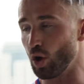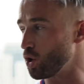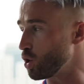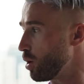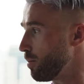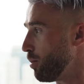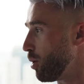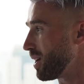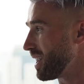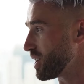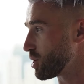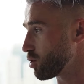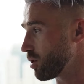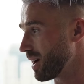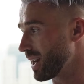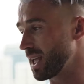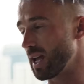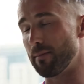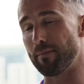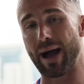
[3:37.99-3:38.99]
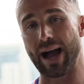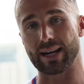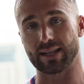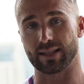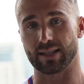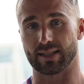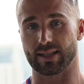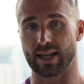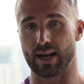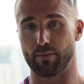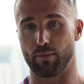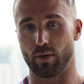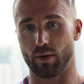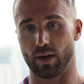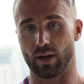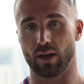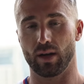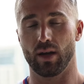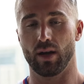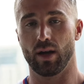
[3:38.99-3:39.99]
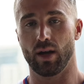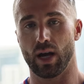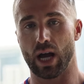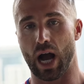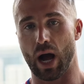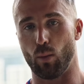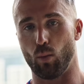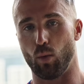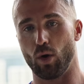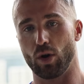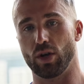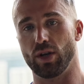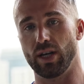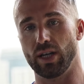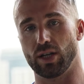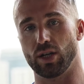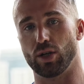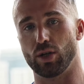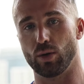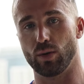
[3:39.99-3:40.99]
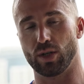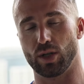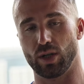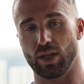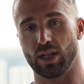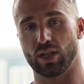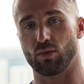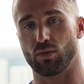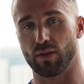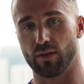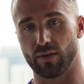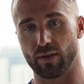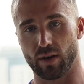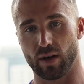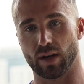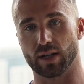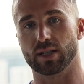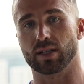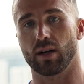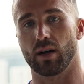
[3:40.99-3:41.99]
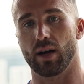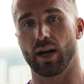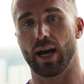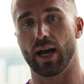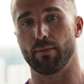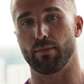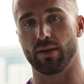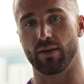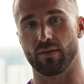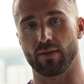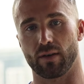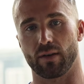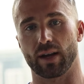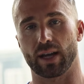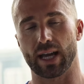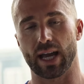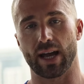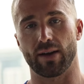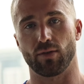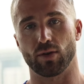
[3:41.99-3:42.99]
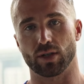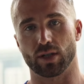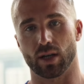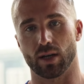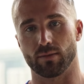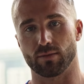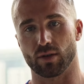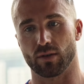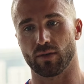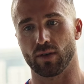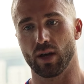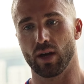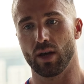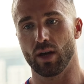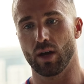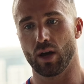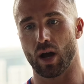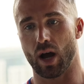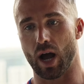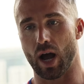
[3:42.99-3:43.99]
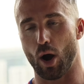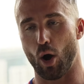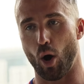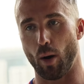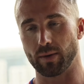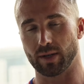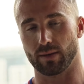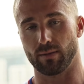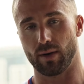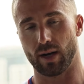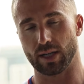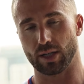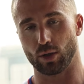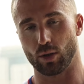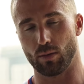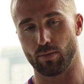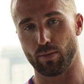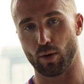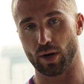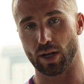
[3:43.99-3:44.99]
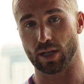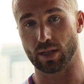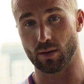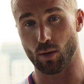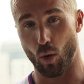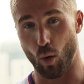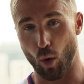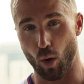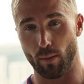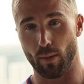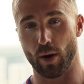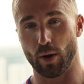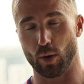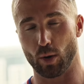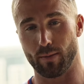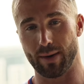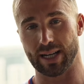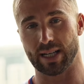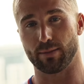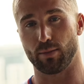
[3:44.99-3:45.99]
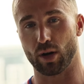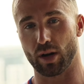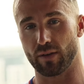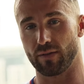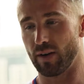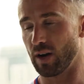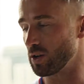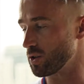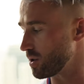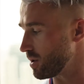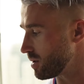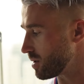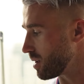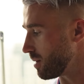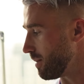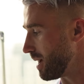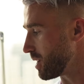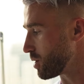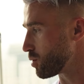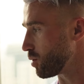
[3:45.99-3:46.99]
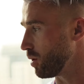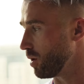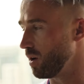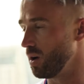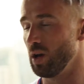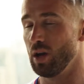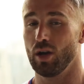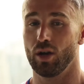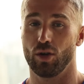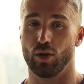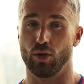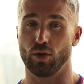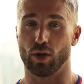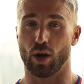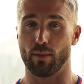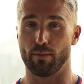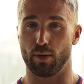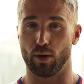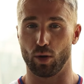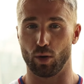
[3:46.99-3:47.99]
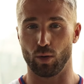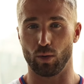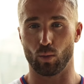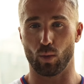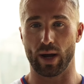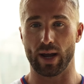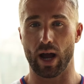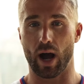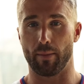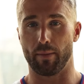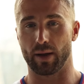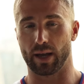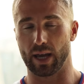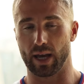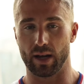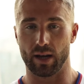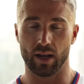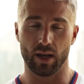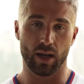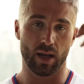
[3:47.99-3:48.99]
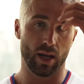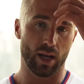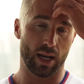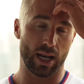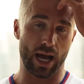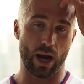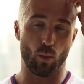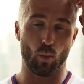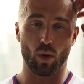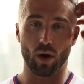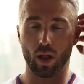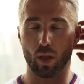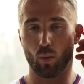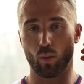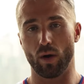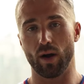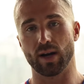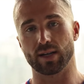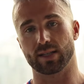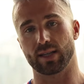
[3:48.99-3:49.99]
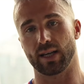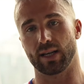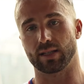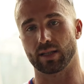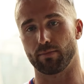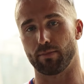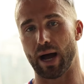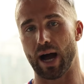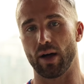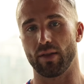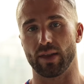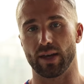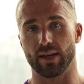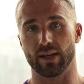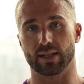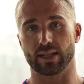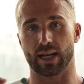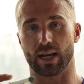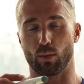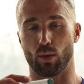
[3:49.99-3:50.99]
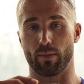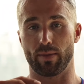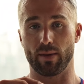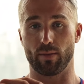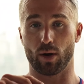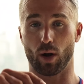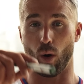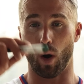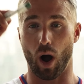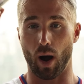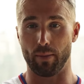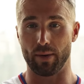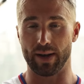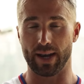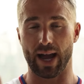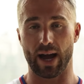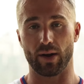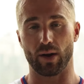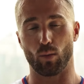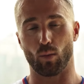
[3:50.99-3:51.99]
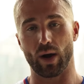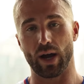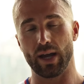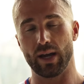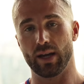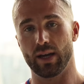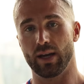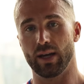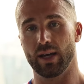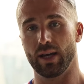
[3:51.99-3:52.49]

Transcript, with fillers: your body's trying to get back to the set point. And what you need to do is you need to reverse diet and be very careful in terms of uh, optimizing your body's hormonal metabolic functions to make sure you don't balloon weight up again. Now, one of the worst things about this, and when people go up and down in weight,